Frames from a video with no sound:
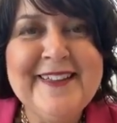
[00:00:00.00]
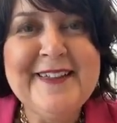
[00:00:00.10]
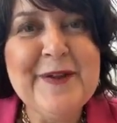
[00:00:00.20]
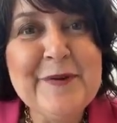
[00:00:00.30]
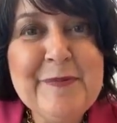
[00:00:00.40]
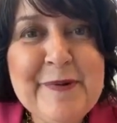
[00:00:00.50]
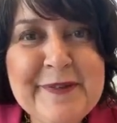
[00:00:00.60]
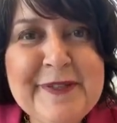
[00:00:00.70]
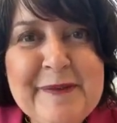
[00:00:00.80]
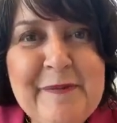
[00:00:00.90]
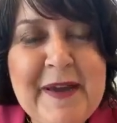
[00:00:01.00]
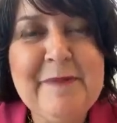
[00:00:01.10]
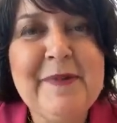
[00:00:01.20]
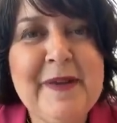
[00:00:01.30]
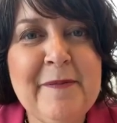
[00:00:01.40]
the other person
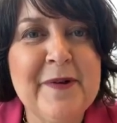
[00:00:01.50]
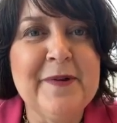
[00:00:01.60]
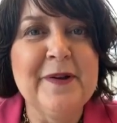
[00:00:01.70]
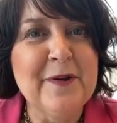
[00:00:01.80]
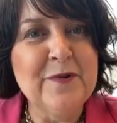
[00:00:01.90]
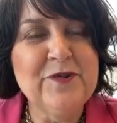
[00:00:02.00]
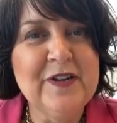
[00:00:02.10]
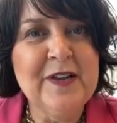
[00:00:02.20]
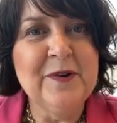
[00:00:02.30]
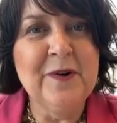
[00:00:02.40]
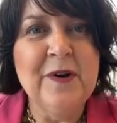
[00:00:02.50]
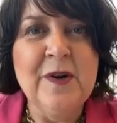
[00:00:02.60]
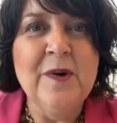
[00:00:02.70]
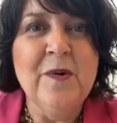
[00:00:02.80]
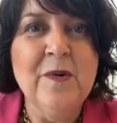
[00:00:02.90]
might be a better negotiator
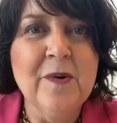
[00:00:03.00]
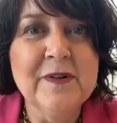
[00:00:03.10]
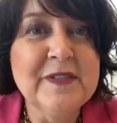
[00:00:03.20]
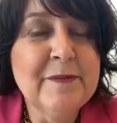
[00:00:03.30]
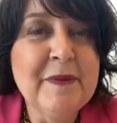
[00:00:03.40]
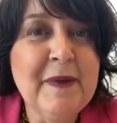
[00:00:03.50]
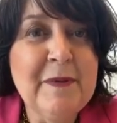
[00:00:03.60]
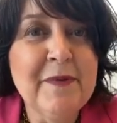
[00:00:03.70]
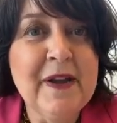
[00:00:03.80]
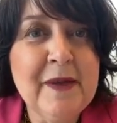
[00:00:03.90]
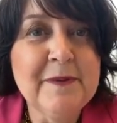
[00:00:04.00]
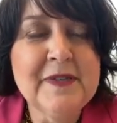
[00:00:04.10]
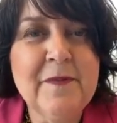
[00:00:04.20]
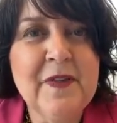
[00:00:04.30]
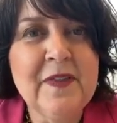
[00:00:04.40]
or simply might bring up
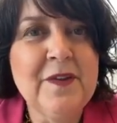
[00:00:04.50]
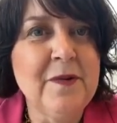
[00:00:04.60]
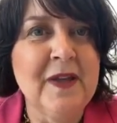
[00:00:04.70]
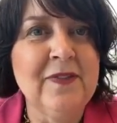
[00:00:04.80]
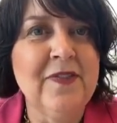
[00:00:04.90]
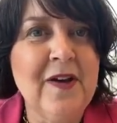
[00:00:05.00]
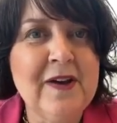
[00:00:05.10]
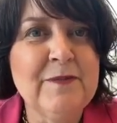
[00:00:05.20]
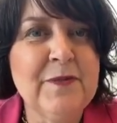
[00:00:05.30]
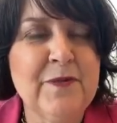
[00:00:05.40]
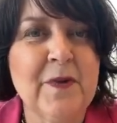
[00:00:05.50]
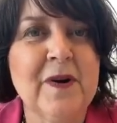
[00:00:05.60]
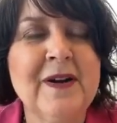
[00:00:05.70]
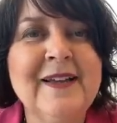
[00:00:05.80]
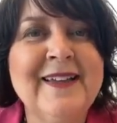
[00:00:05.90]
something that you hadn't thought of
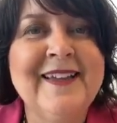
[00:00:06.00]
before.